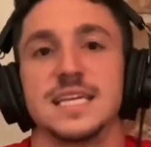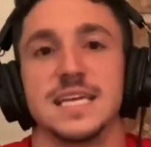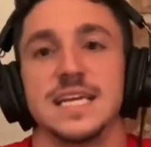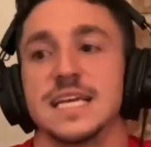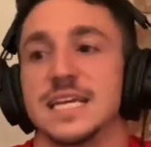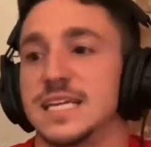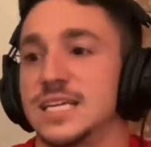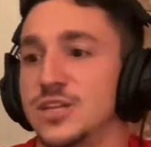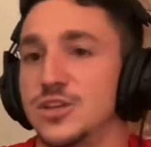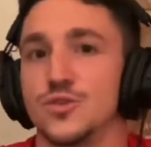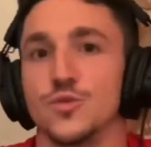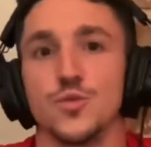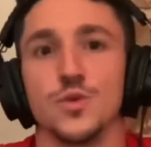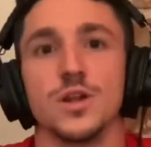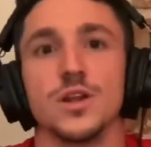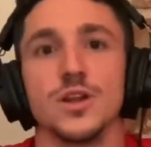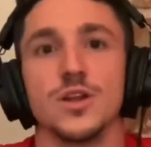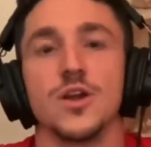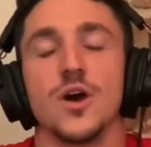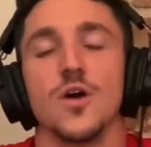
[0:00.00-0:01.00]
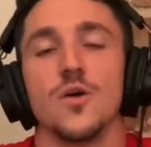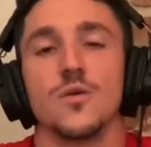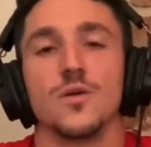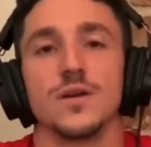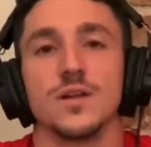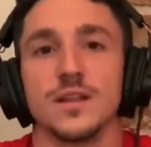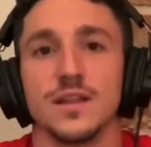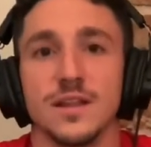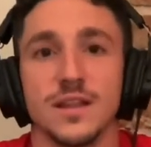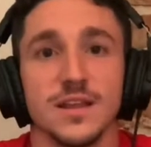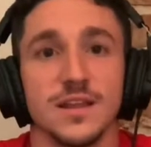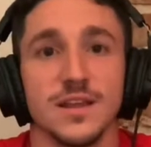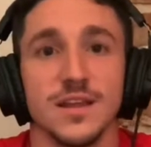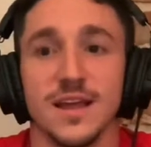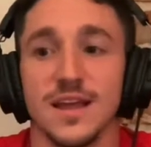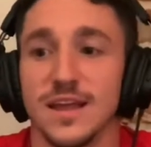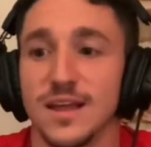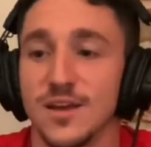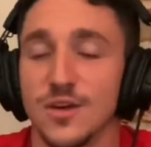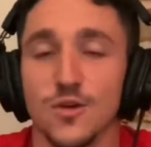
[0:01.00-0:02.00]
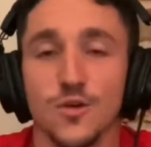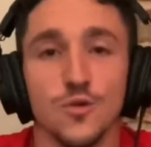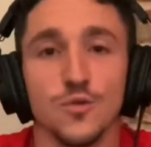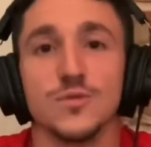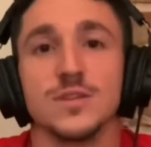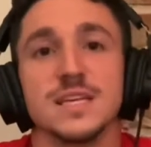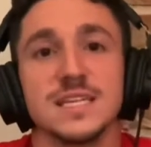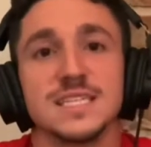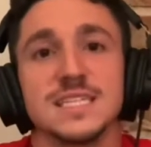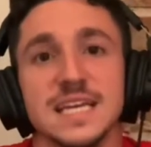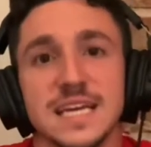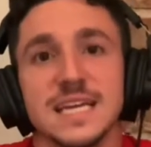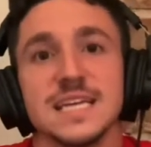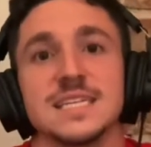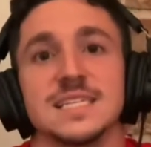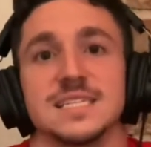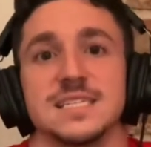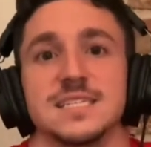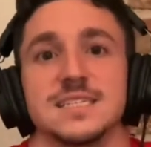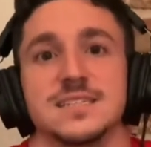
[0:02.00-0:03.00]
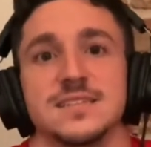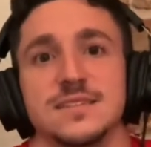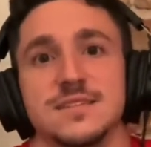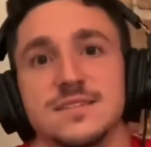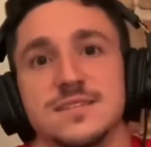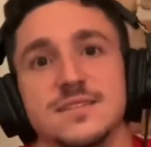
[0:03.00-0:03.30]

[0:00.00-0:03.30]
You wouldn't know who this is